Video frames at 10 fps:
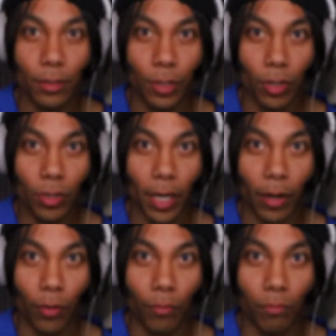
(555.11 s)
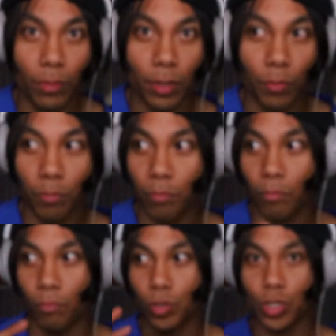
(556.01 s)
You know, like the
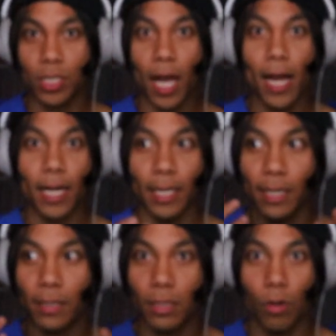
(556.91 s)
society,